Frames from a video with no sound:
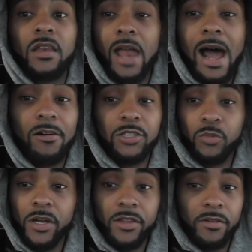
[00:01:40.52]
Now it's
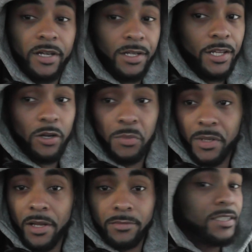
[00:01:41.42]
withering a little
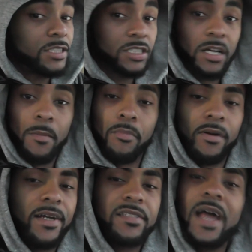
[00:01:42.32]
bit. It's just gonna
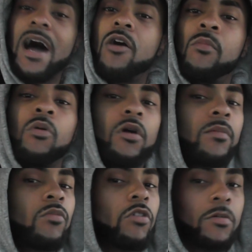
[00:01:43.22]
break down more
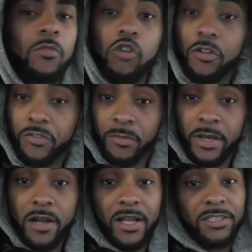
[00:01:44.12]
and more and more from
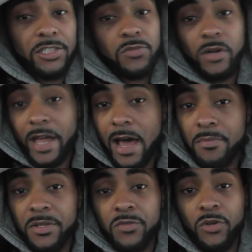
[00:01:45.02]
there. That's just what
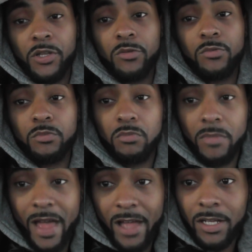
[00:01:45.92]
happens when
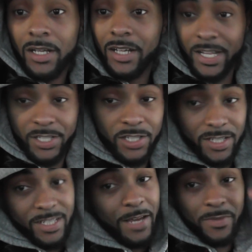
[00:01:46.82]
you, it's just
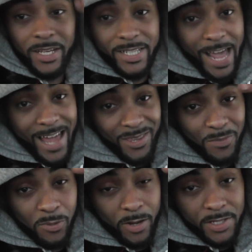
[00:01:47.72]
the same thing as adding
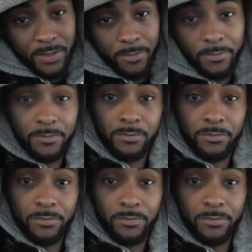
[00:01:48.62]
the poison.